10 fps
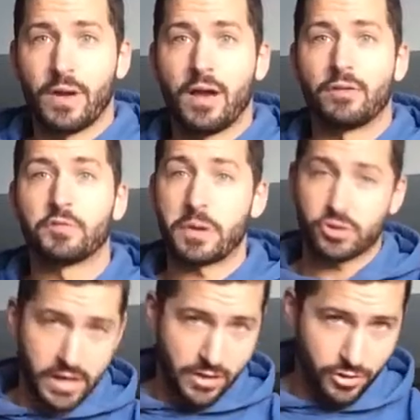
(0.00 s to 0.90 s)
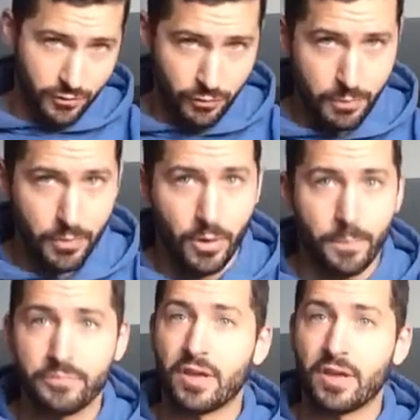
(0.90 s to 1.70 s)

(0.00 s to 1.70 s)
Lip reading: around, especially catching the football.